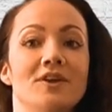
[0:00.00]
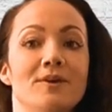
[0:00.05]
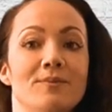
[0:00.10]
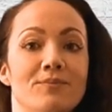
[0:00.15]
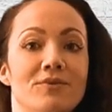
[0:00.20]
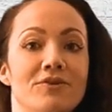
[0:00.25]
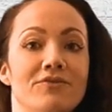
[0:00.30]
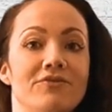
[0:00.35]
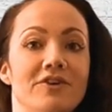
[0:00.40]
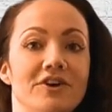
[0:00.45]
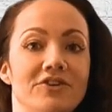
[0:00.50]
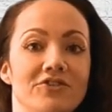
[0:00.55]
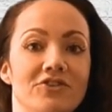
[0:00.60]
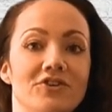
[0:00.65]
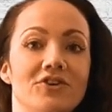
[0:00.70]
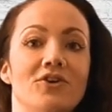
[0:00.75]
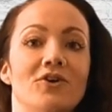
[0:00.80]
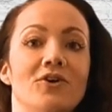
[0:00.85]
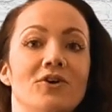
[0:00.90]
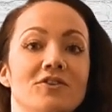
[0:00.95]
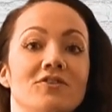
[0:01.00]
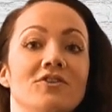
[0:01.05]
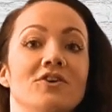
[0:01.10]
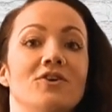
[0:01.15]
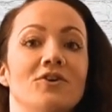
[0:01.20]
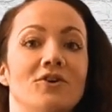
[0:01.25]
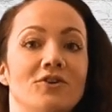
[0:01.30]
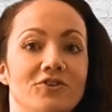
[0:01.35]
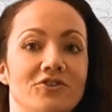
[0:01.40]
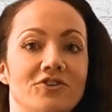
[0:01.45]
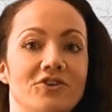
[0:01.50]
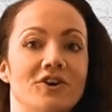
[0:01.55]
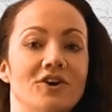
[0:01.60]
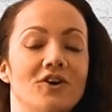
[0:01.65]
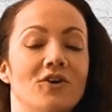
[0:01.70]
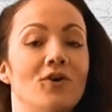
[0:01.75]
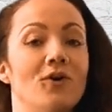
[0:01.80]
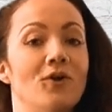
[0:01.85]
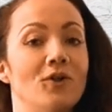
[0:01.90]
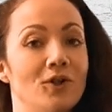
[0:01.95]
in professional
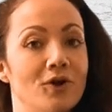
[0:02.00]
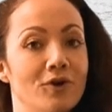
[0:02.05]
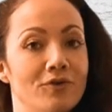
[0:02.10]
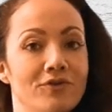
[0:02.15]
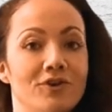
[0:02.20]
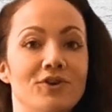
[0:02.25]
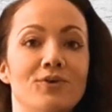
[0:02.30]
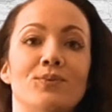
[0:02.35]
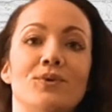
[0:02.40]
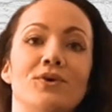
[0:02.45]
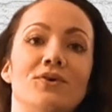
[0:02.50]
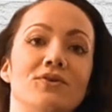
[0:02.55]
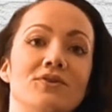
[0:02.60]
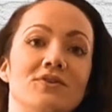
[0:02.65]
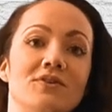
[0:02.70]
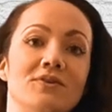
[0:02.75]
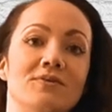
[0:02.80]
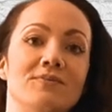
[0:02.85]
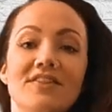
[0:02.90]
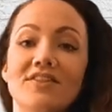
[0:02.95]
horticulture all over the world.